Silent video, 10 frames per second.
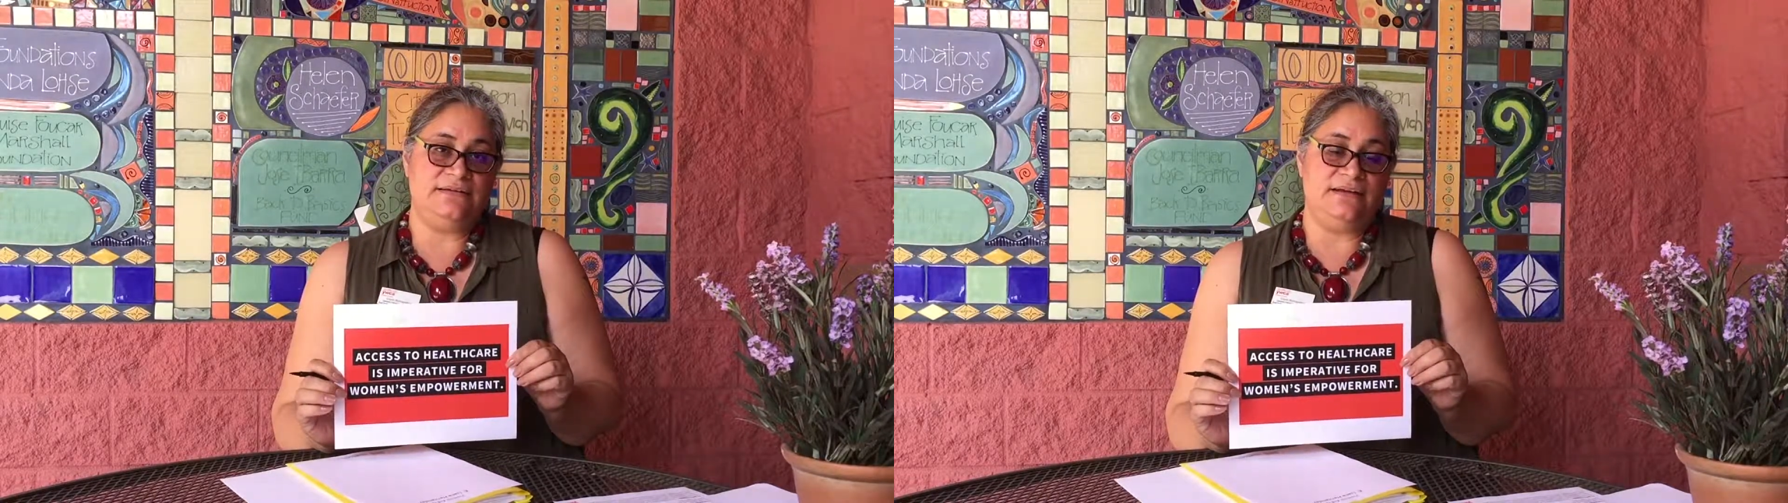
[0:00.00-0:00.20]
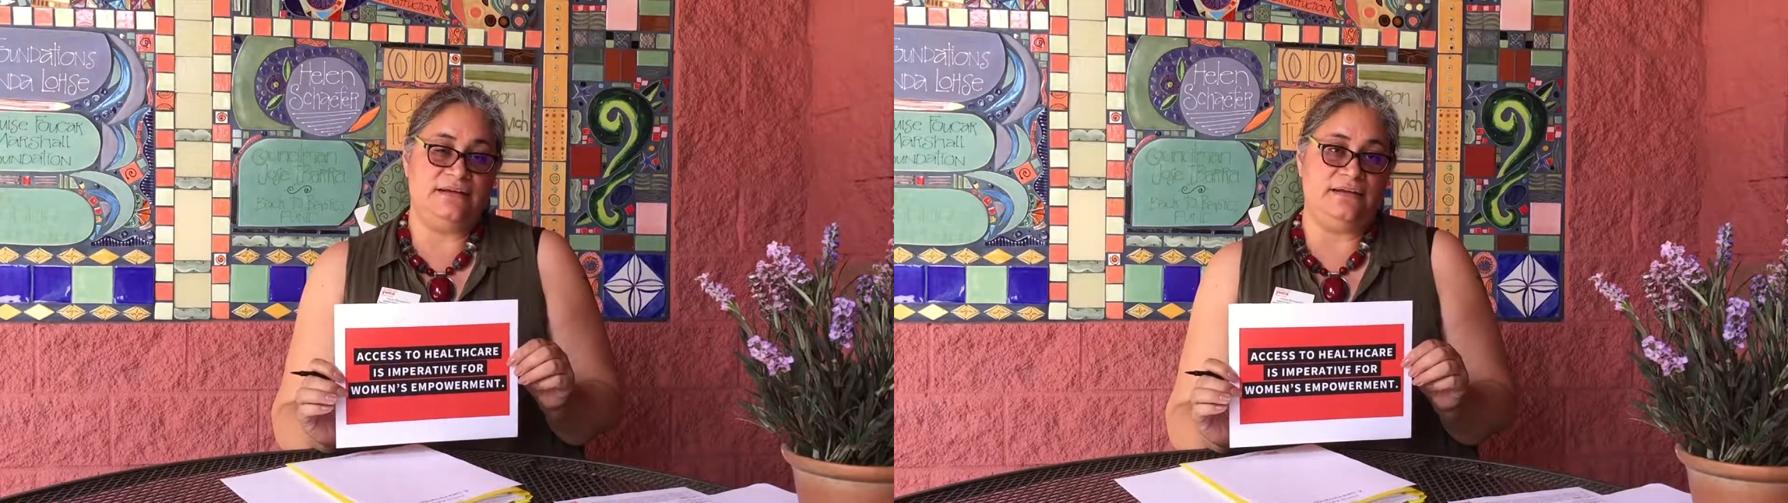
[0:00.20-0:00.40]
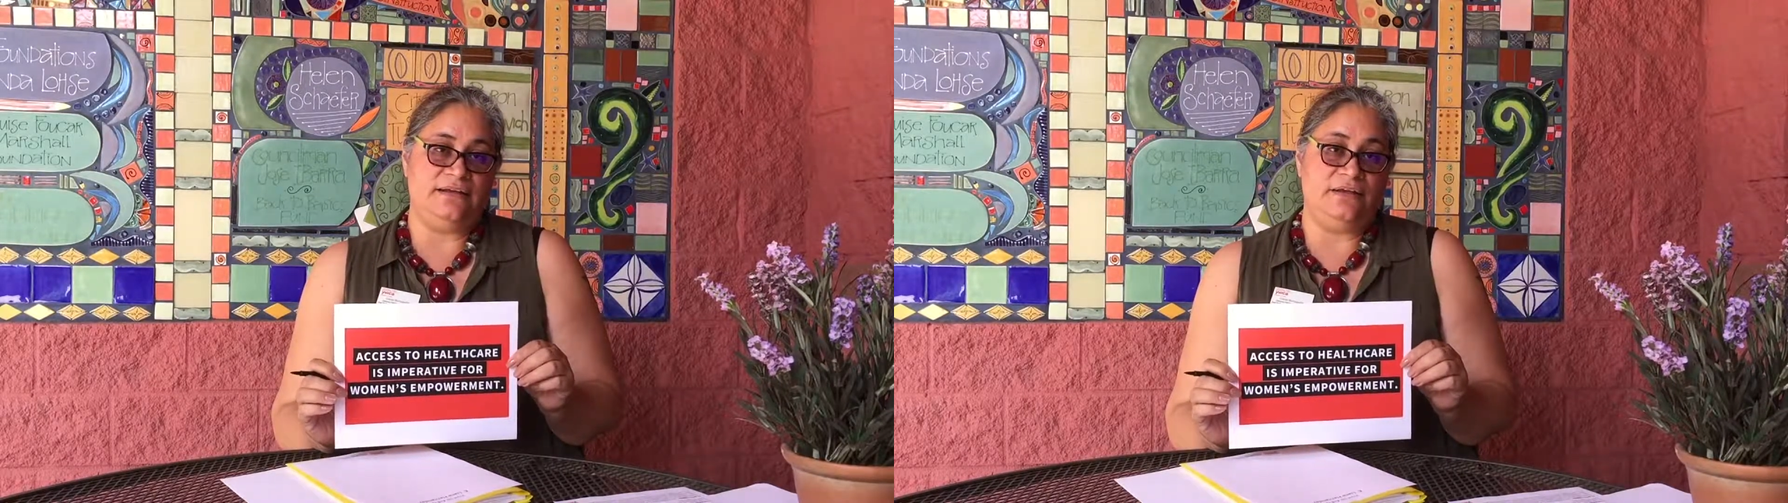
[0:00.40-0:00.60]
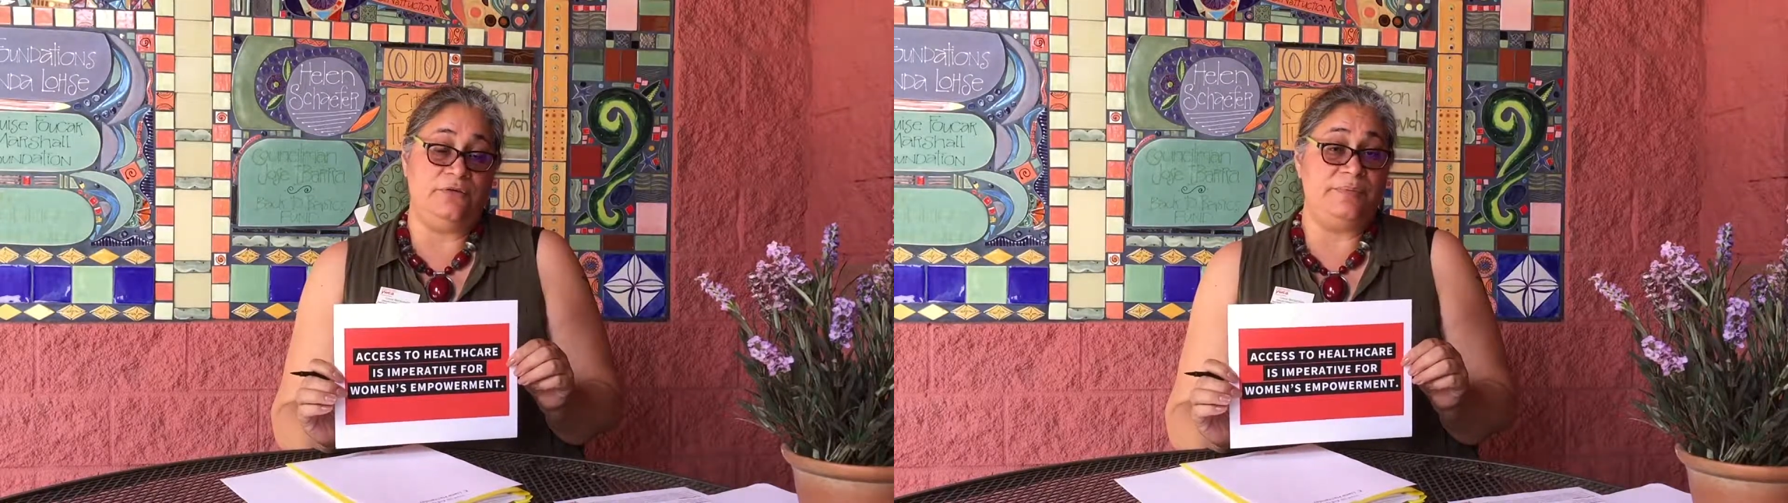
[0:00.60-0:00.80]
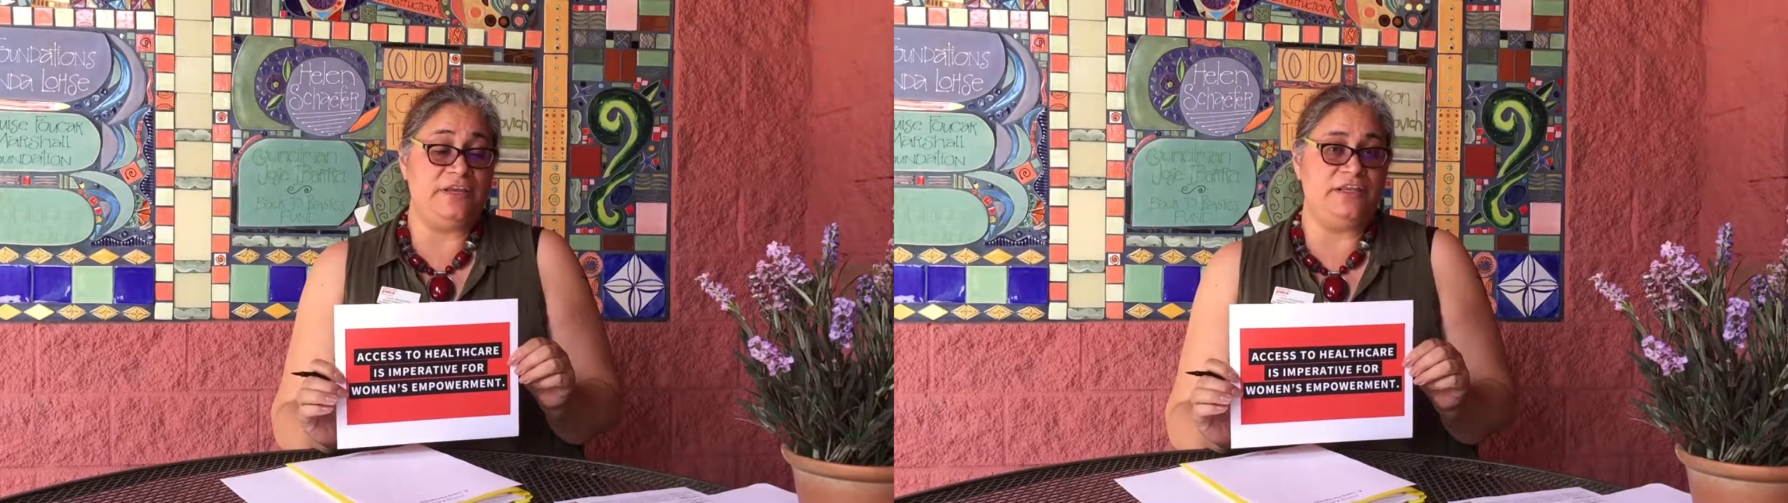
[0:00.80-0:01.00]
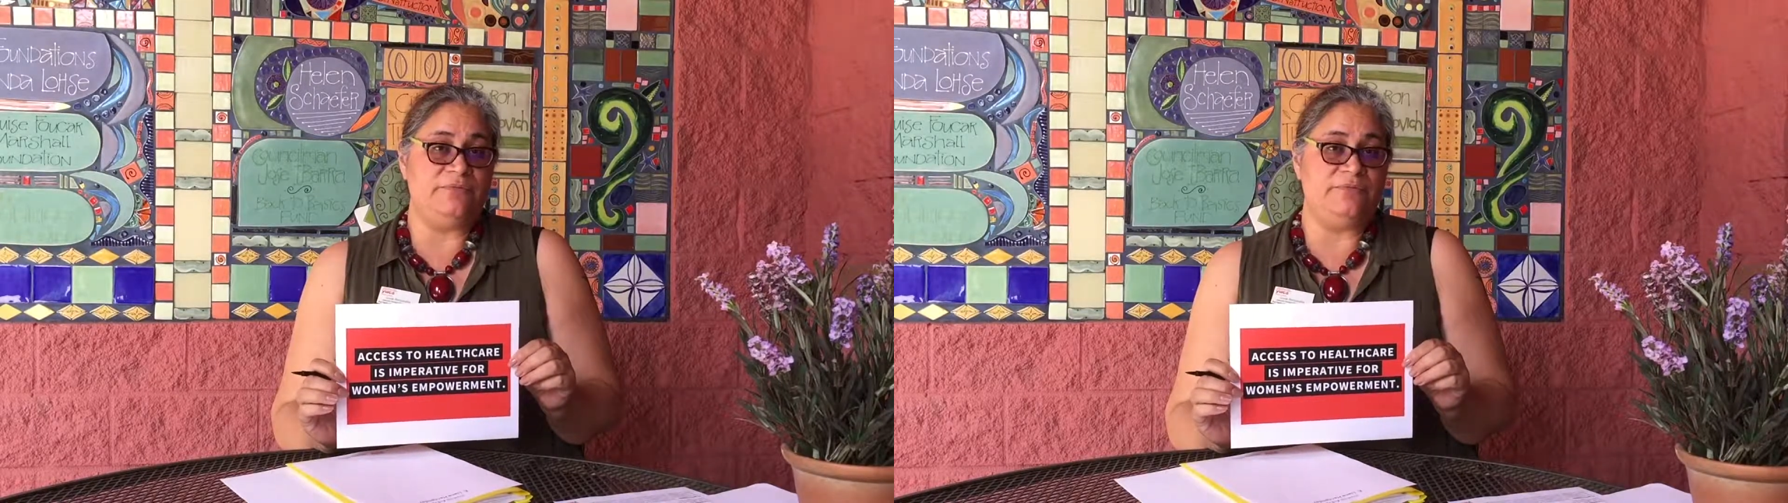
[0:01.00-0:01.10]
a repeal and